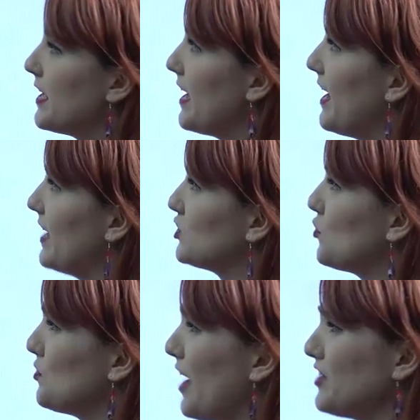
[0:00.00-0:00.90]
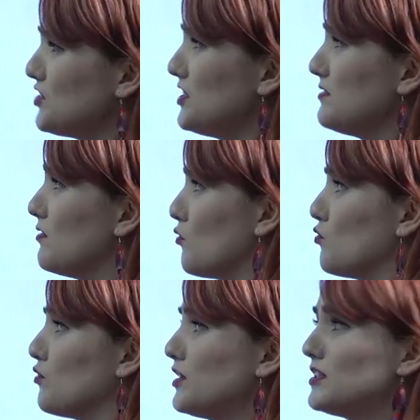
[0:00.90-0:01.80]
So they're actually
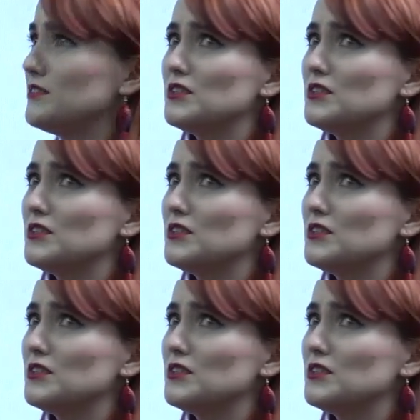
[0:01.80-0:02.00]
really,